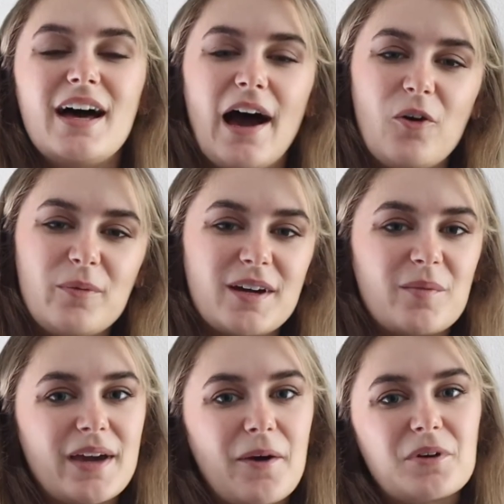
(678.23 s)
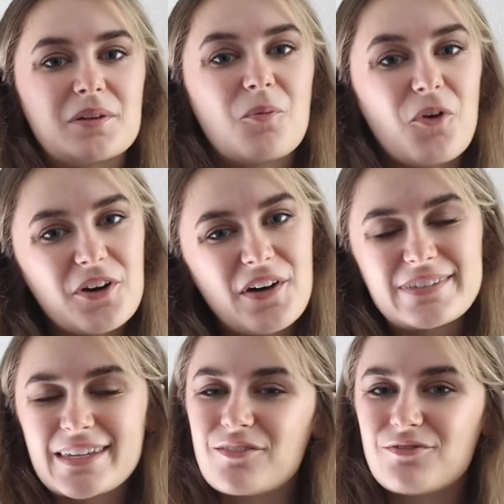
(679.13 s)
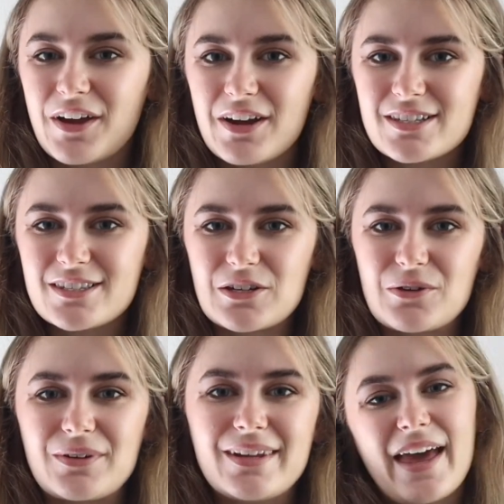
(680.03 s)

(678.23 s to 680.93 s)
I will be coming out with more content very soon,